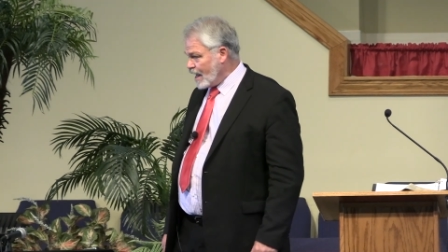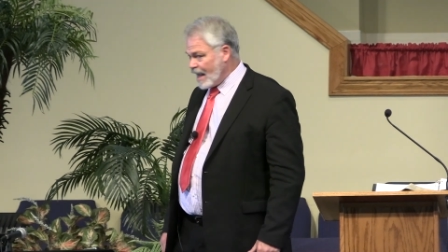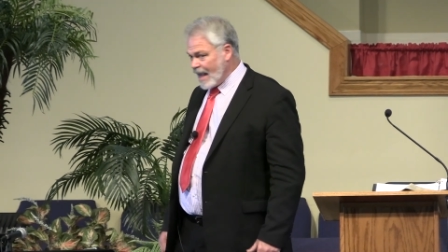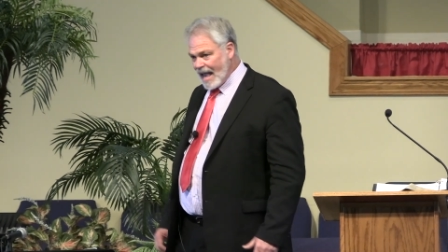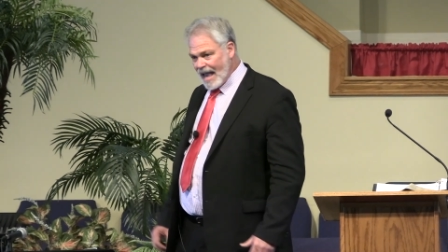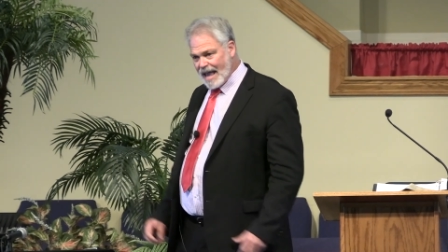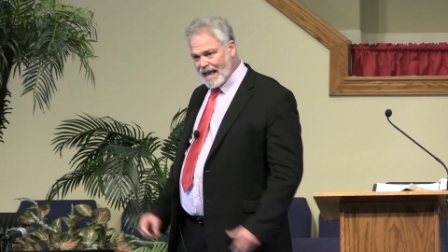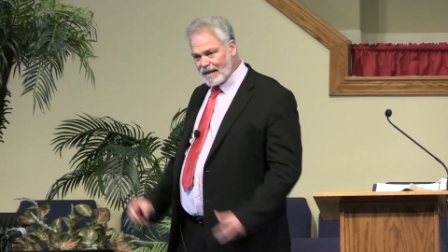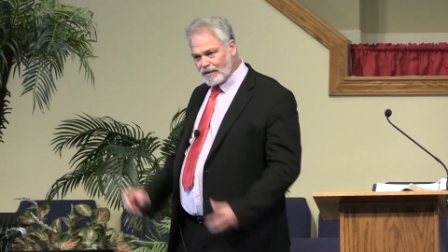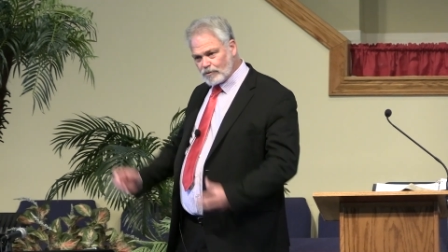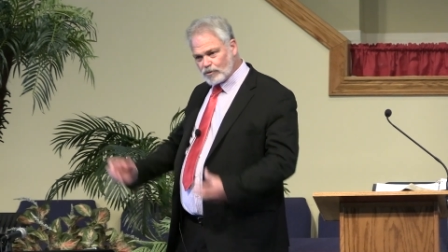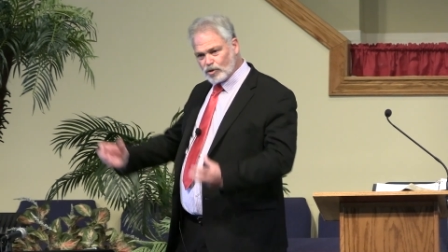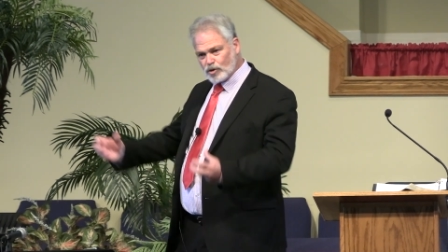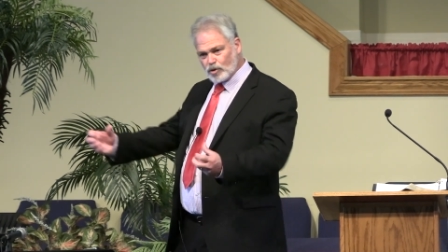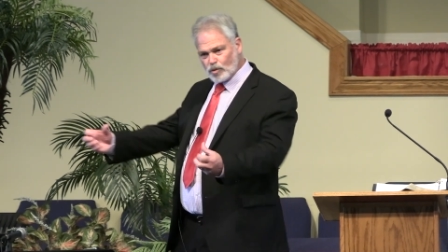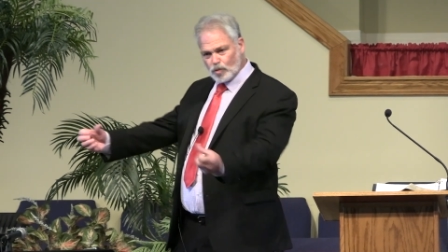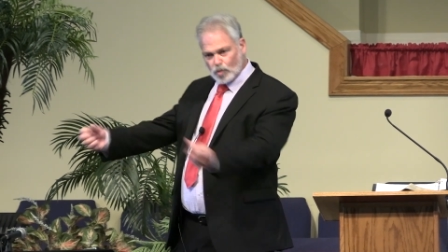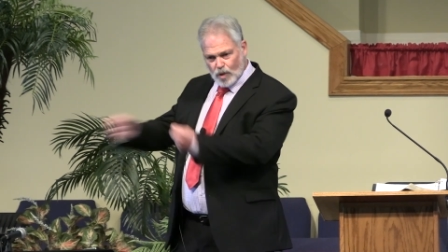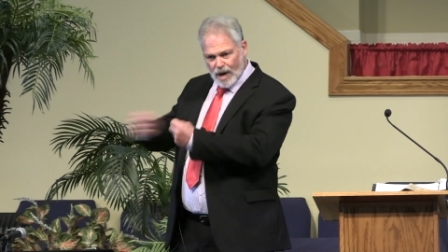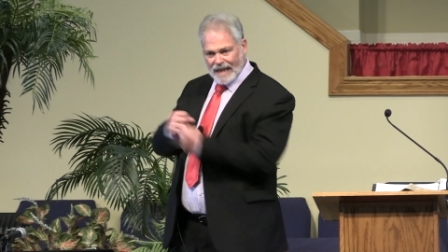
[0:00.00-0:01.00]
and
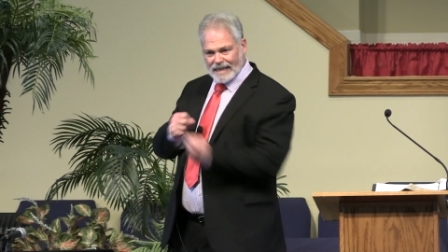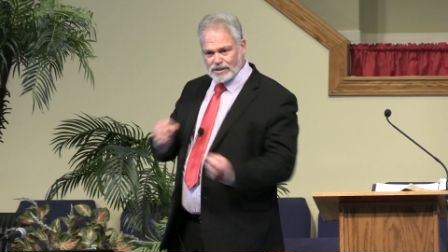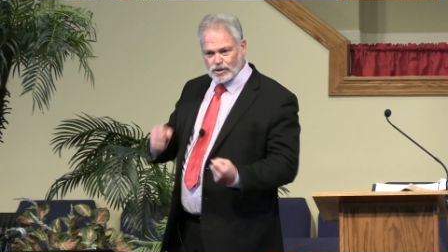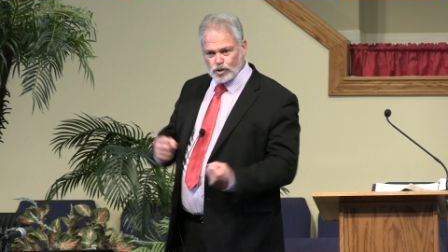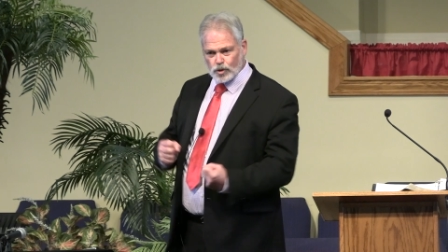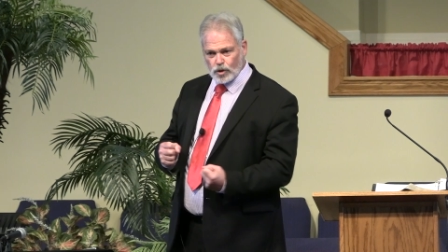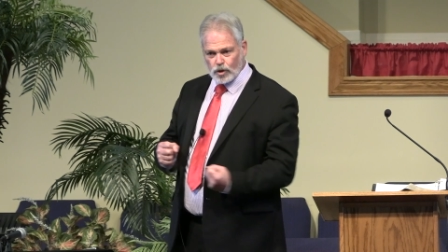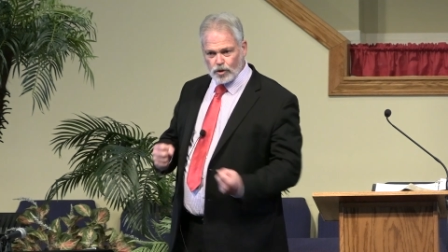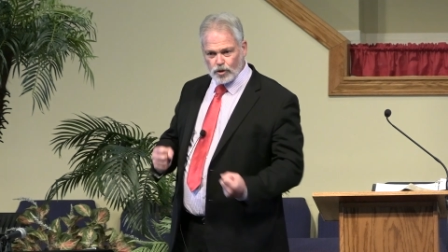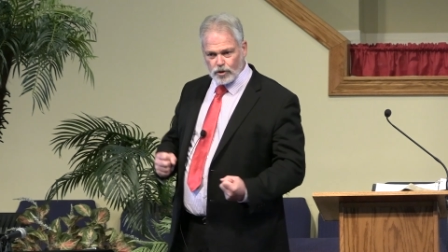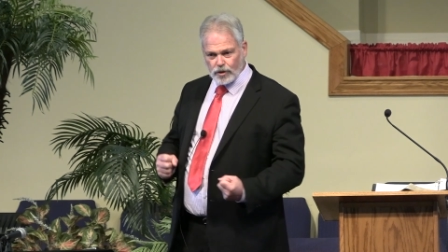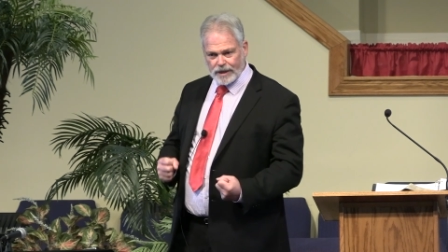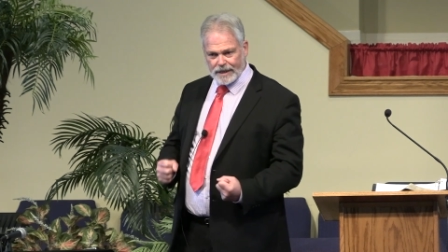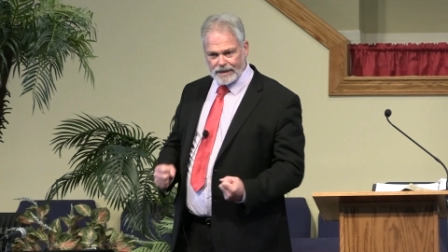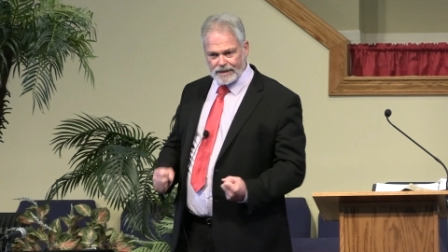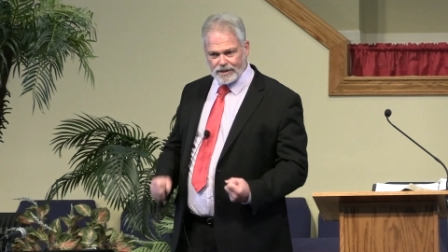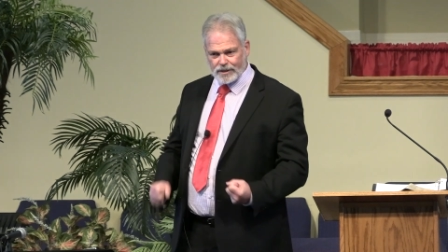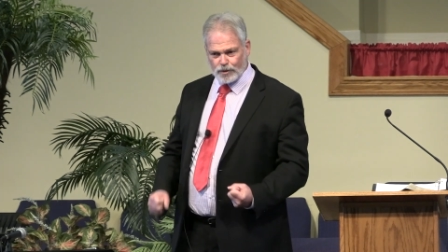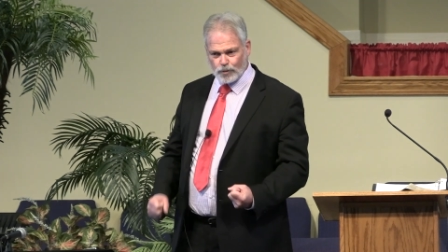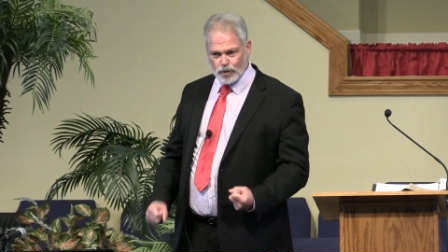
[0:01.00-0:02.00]
wrestled her
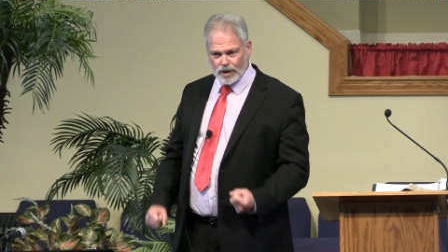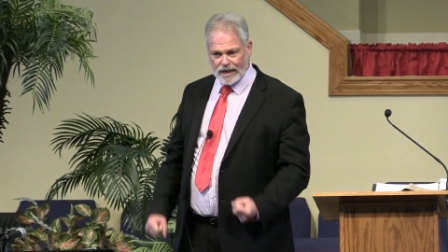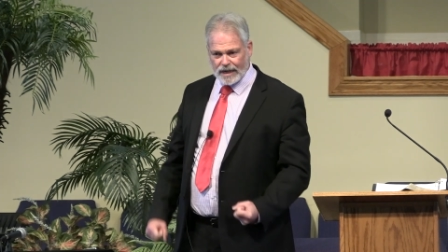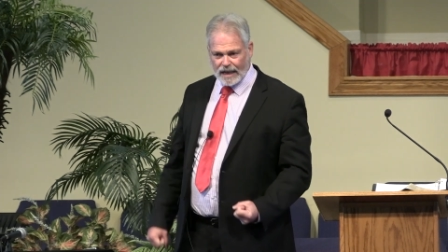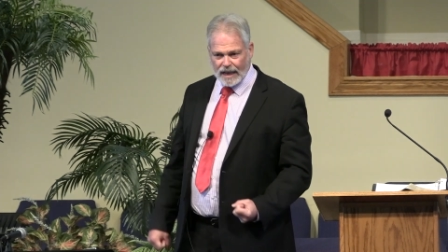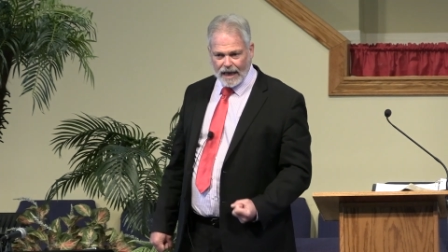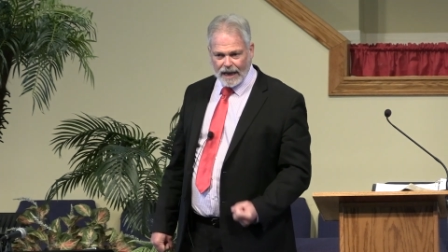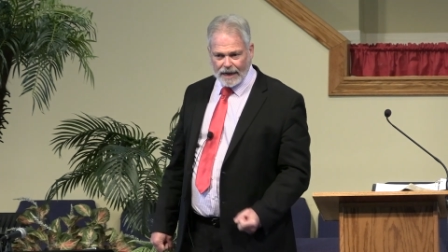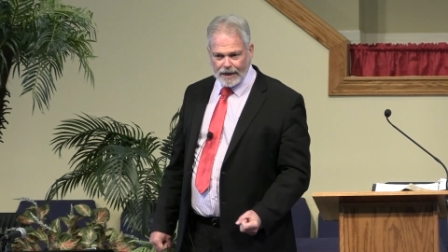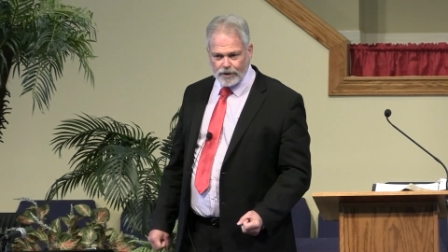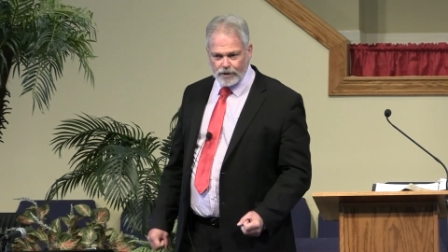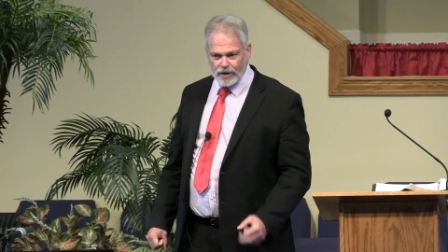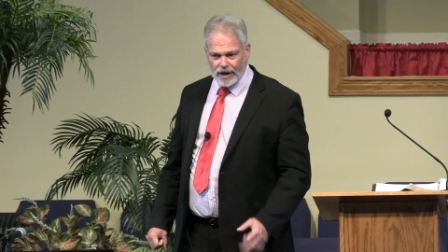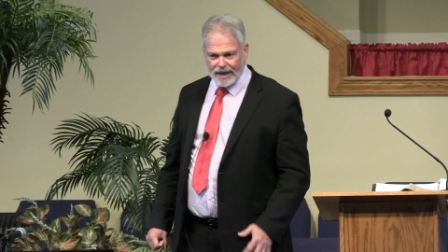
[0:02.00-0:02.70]
in the recliner